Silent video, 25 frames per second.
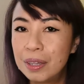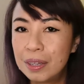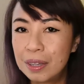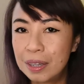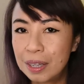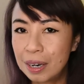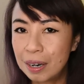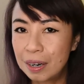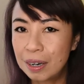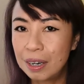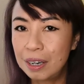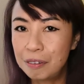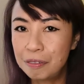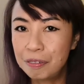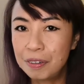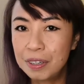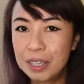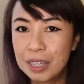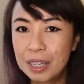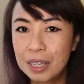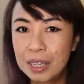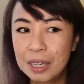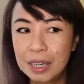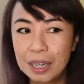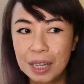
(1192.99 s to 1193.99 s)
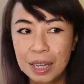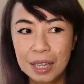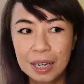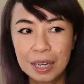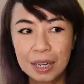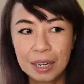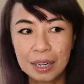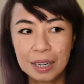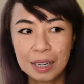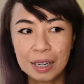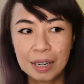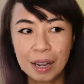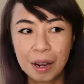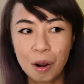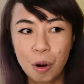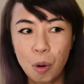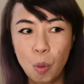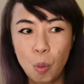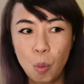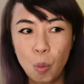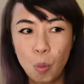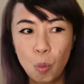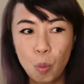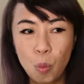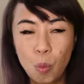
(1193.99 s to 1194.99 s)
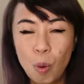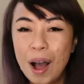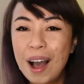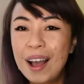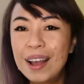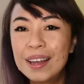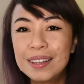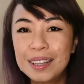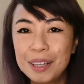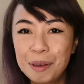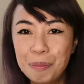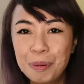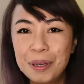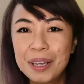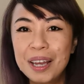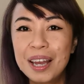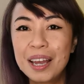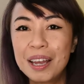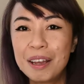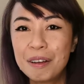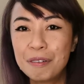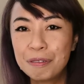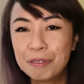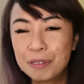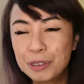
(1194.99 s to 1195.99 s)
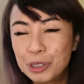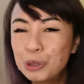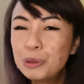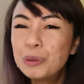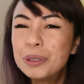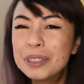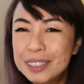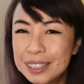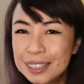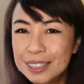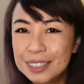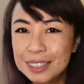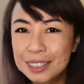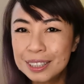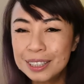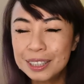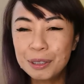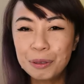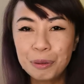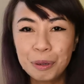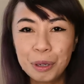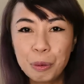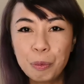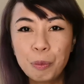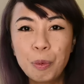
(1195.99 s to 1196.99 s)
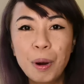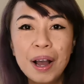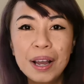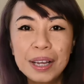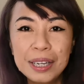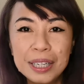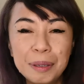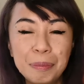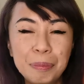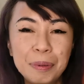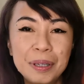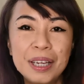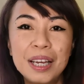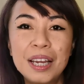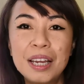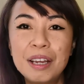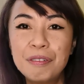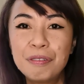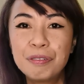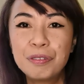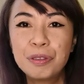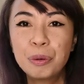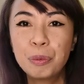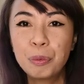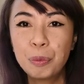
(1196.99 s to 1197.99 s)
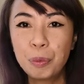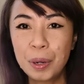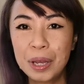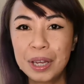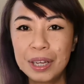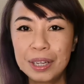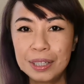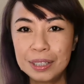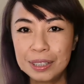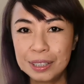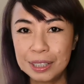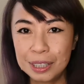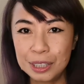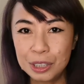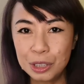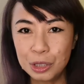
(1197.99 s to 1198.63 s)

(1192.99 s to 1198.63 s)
they are living in and why they behave, to a certain degree, why they behave the way they